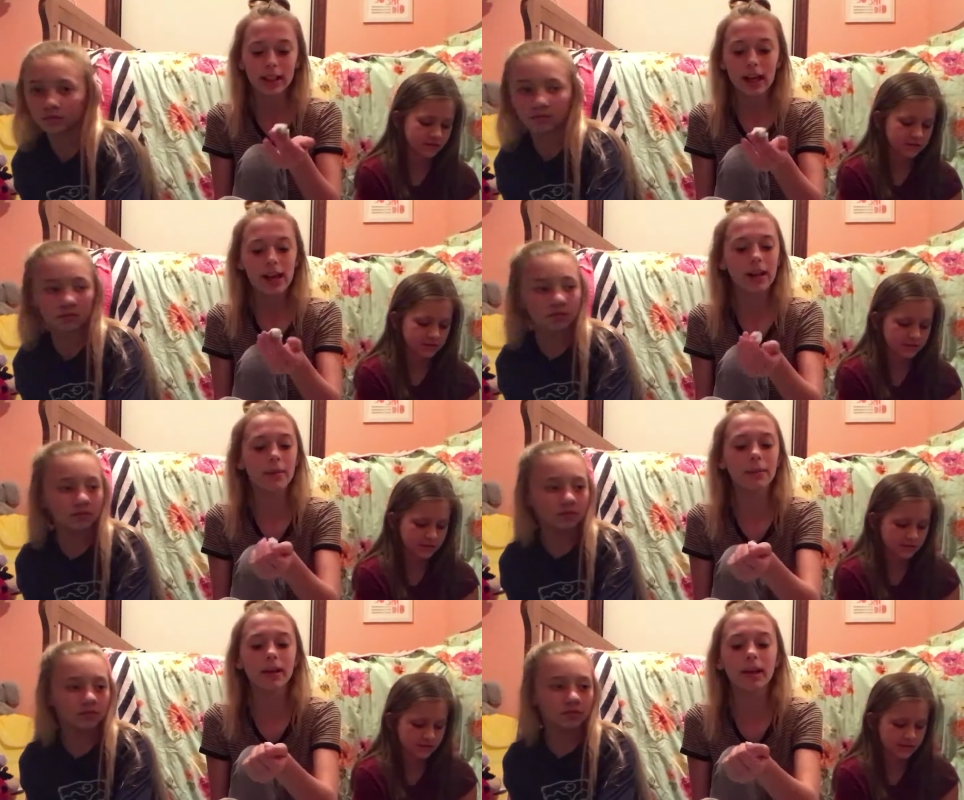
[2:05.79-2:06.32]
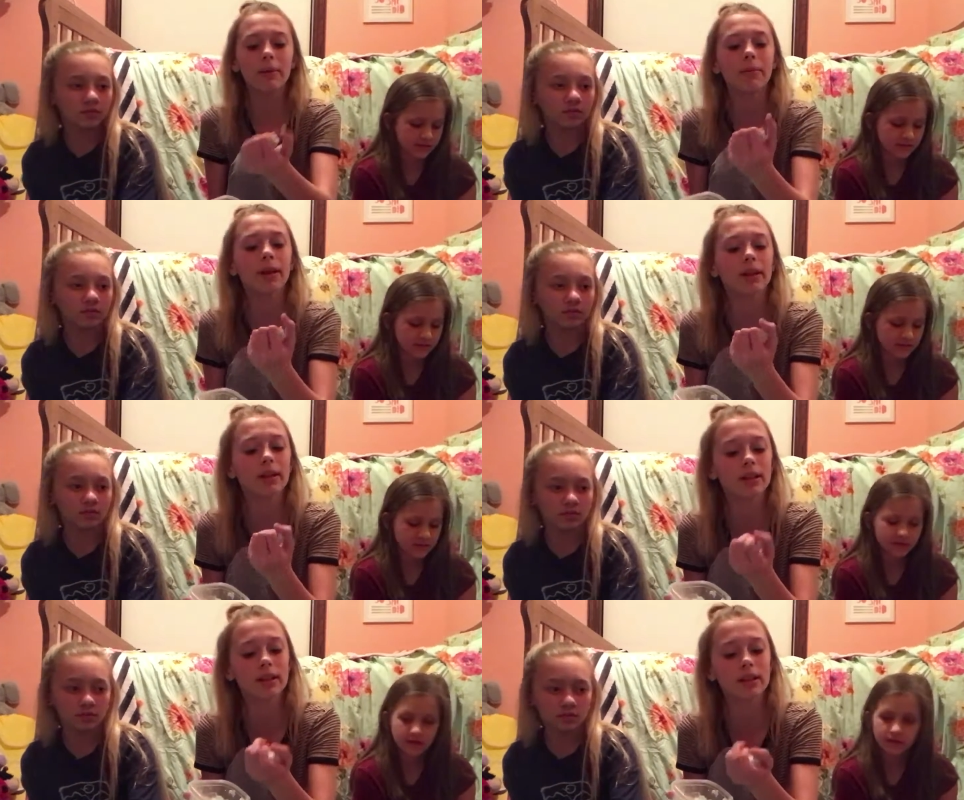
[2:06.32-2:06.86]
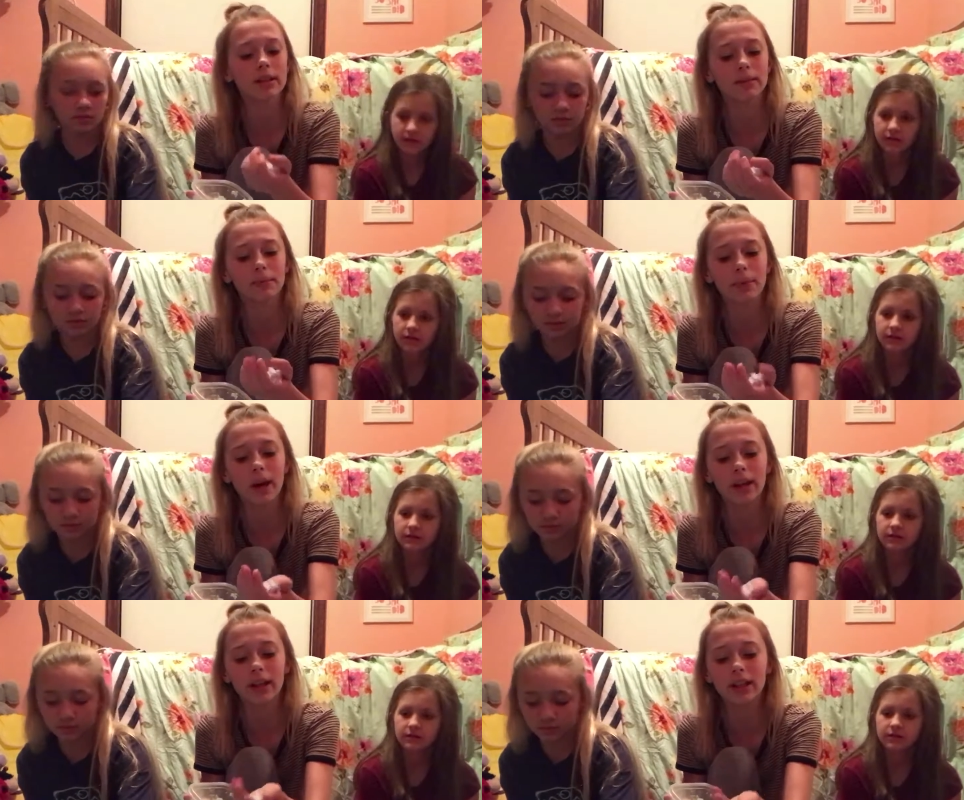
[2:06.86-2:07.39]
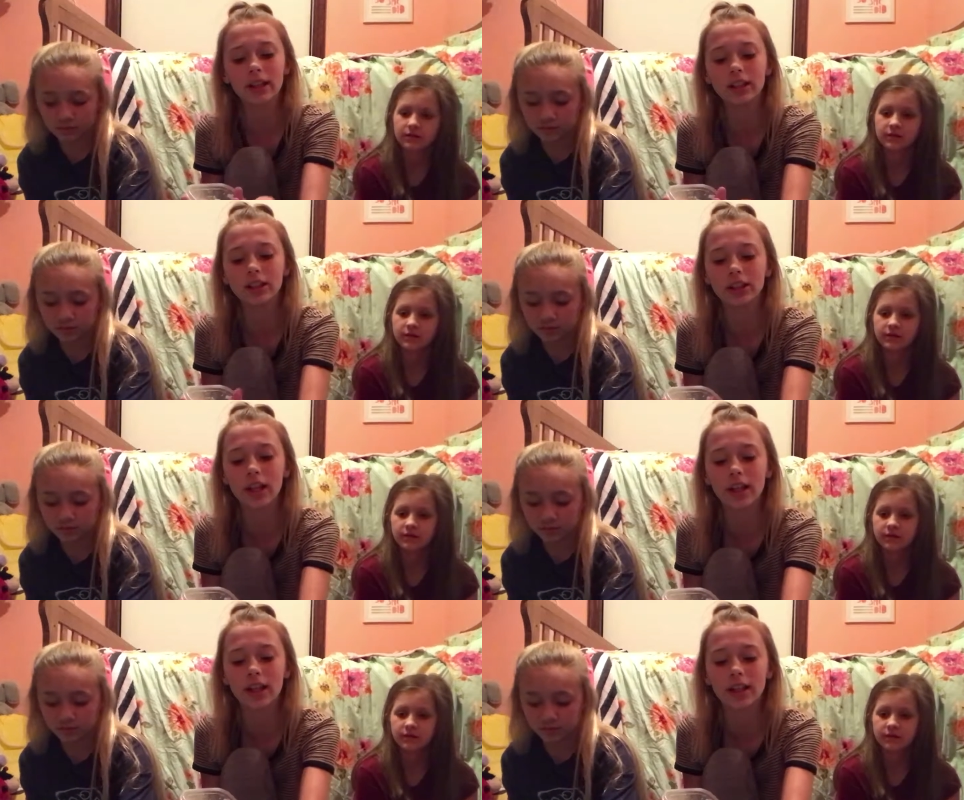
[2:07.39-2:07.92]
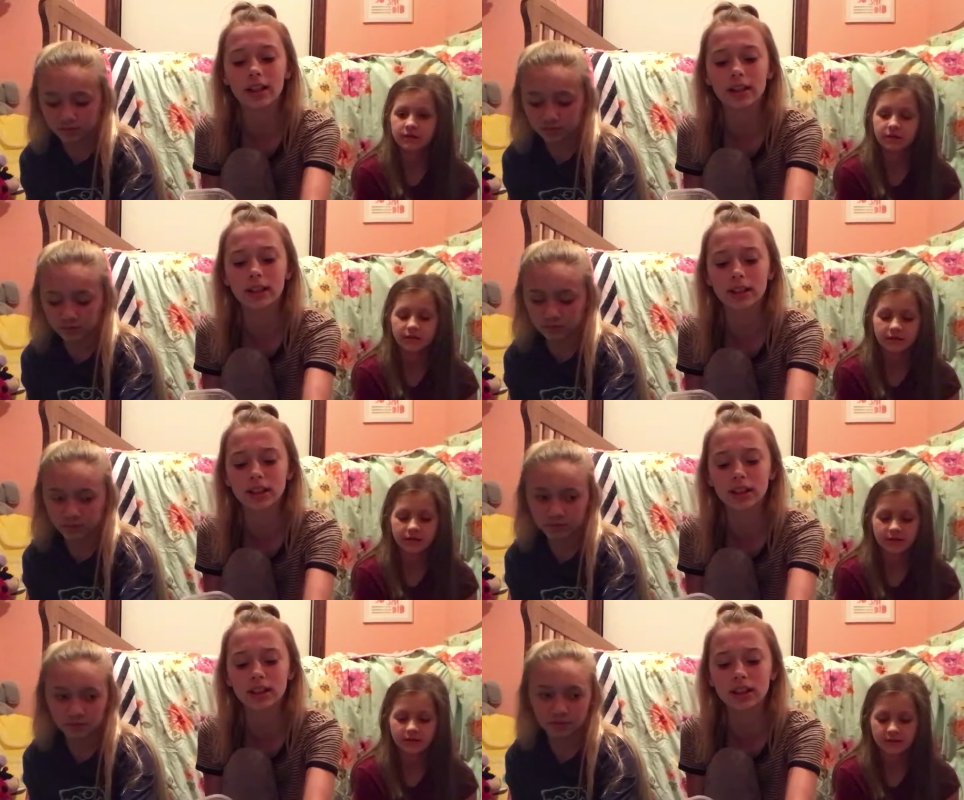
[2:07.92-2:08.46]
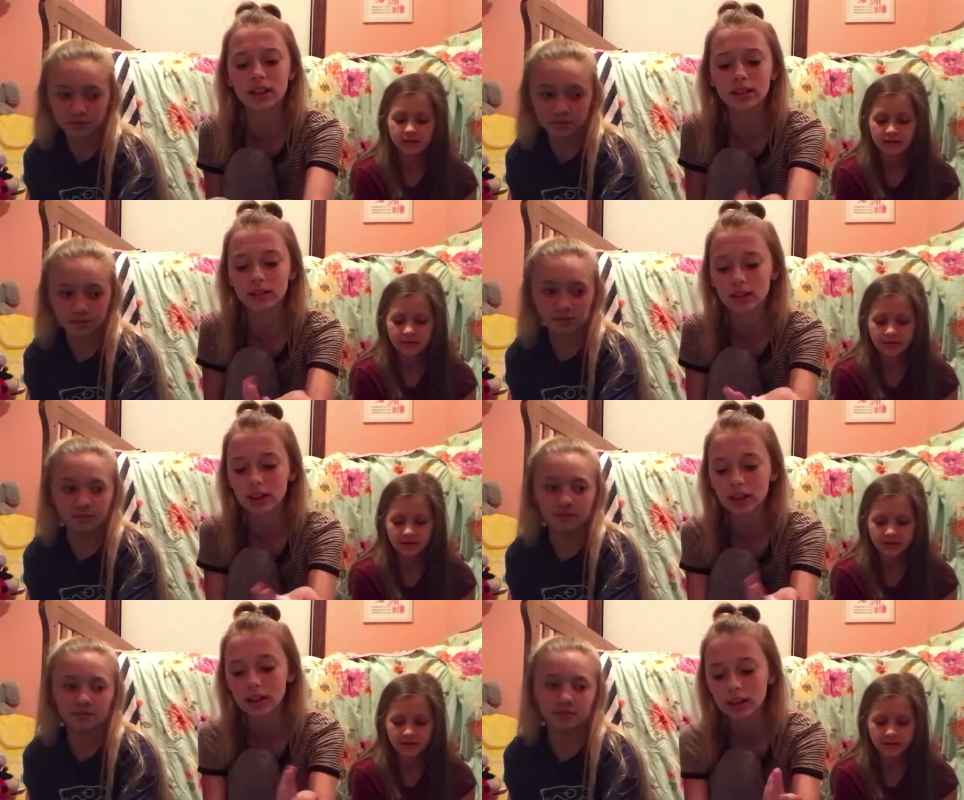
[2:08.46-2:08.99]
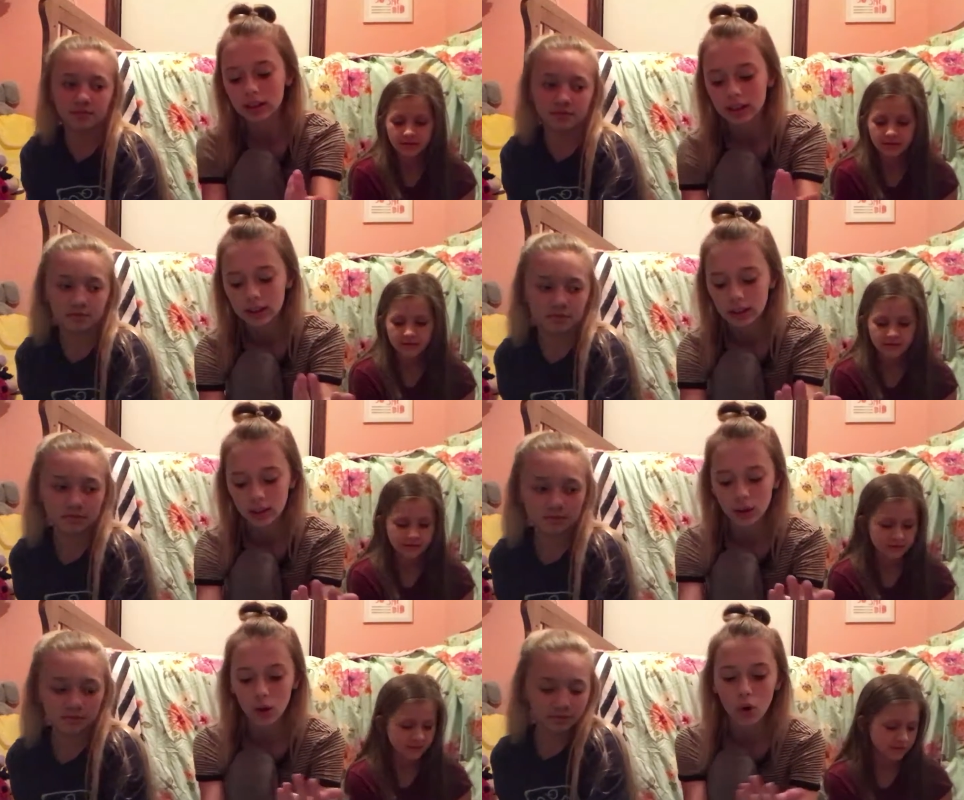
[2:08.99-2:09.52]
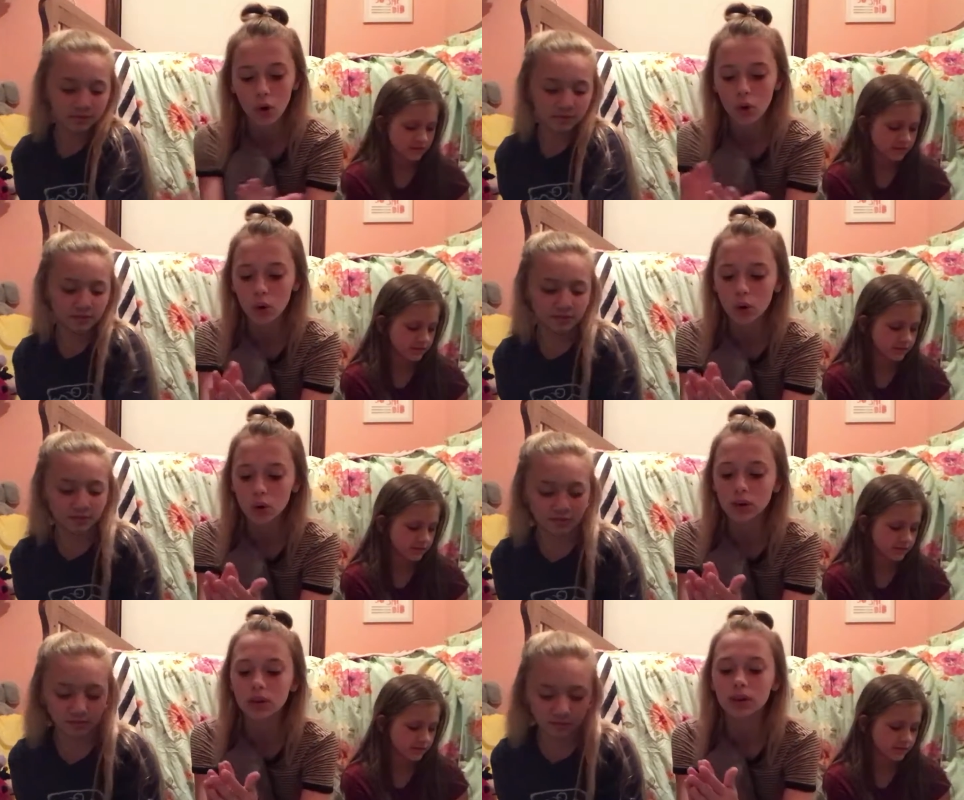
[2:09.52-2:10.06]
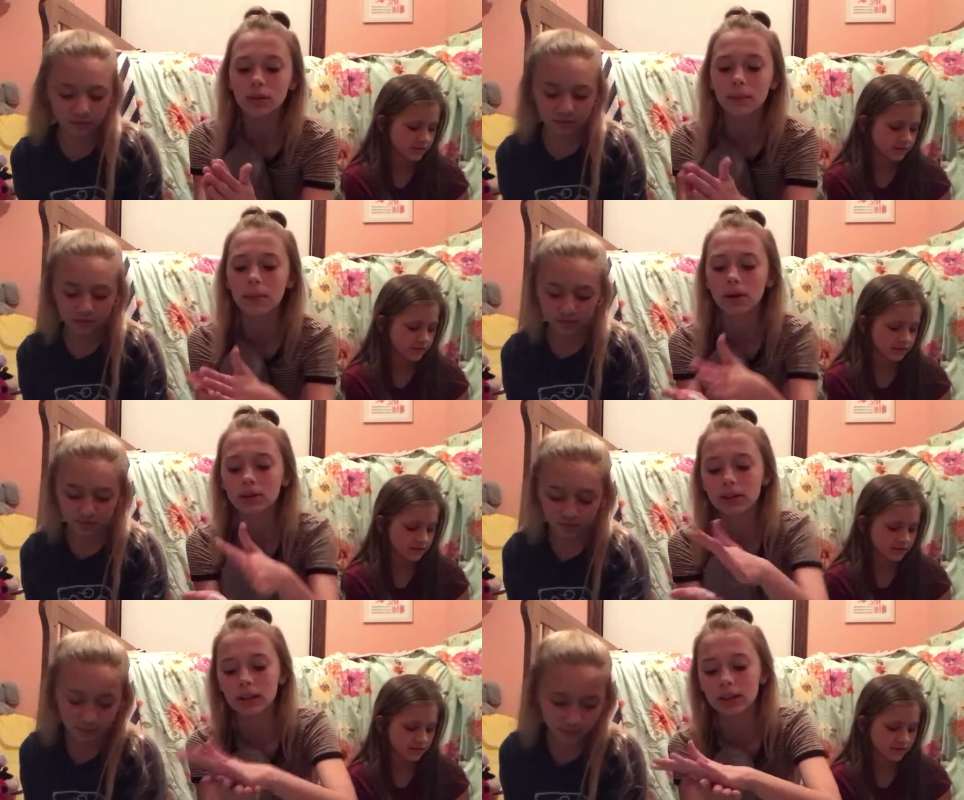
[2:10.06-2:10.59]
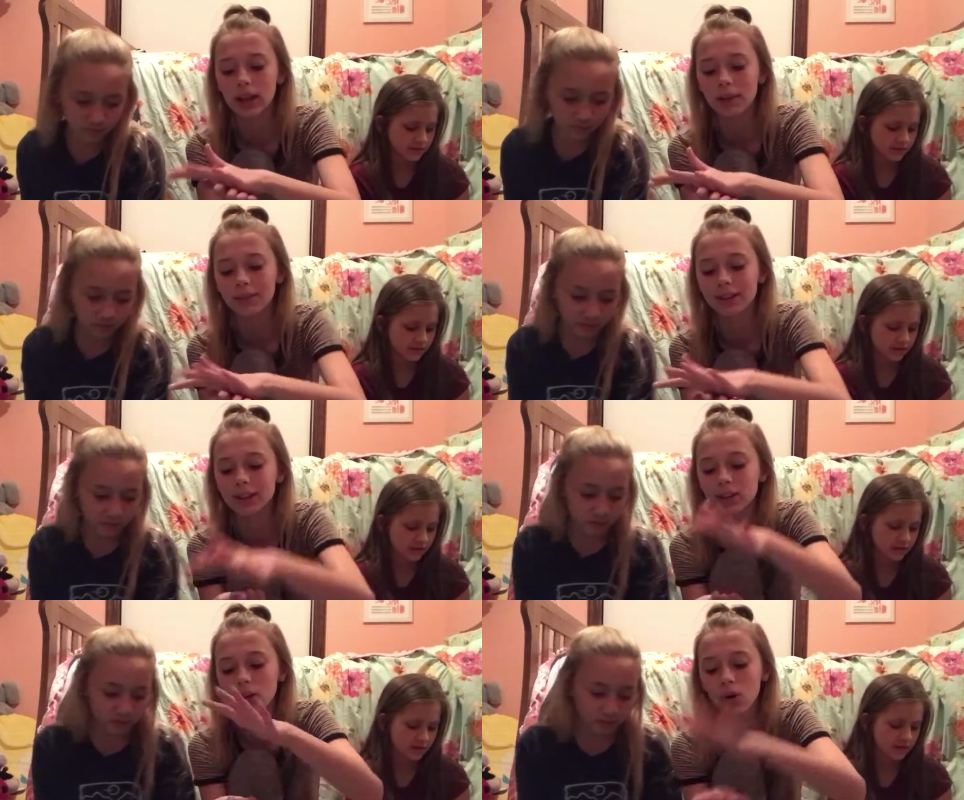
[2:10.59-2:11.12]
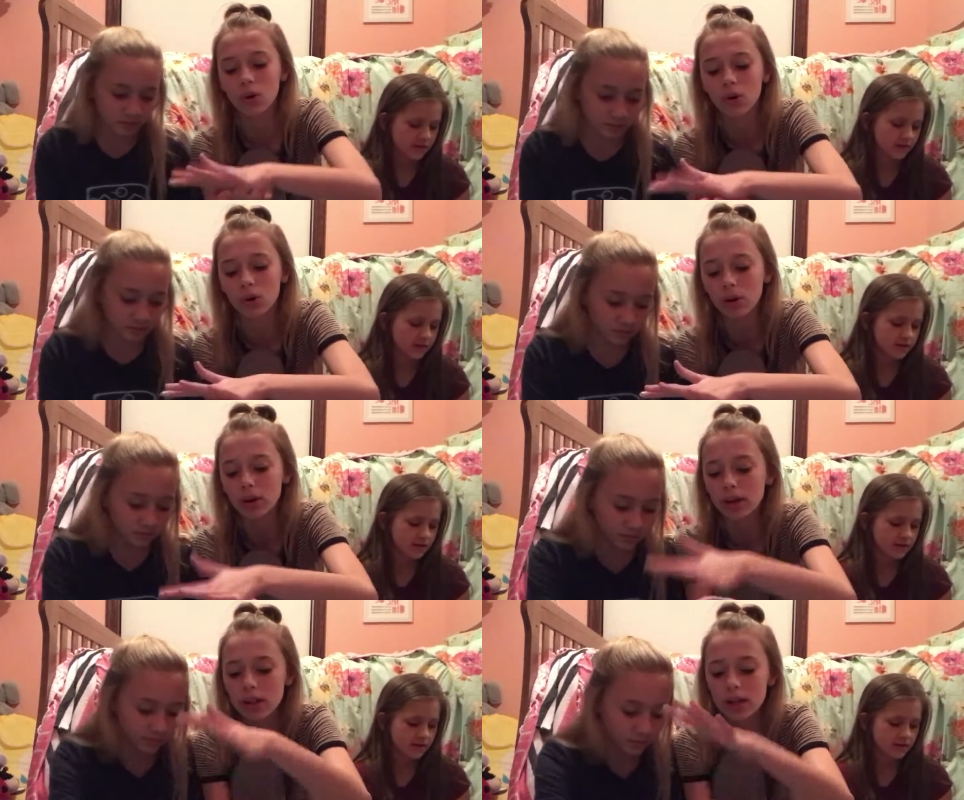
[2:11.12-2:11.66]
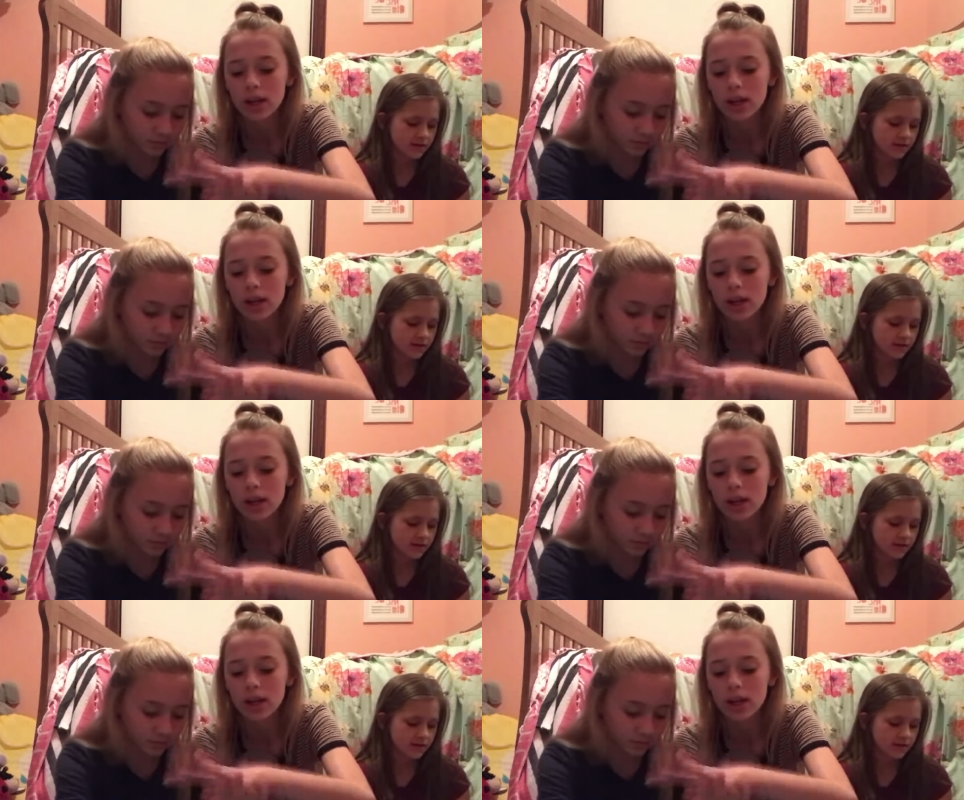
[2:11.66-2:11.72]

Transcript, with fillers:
Speaker 1: And it became like this putty-ish, and it's cold. Most of the time it's cold.